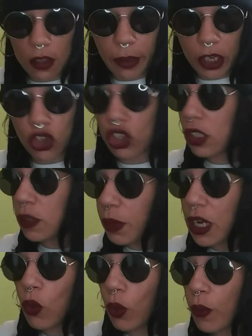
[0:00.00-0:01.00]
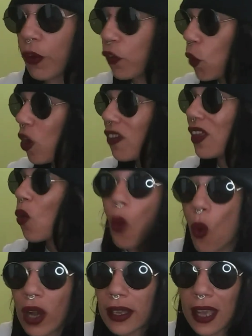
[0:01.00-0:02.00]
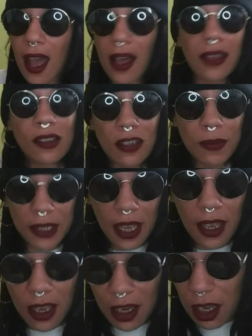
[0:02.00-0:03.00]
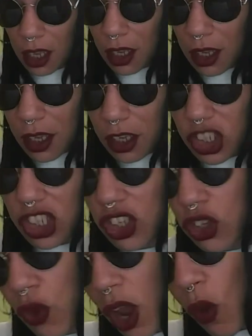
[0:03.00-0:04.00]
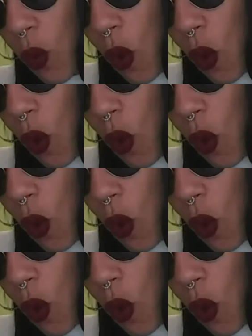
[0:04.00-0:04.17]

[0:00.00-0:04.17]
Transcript: the bitch. She's been in Wentworth longer than all of y'all. You know what I'm saying? She's just trying to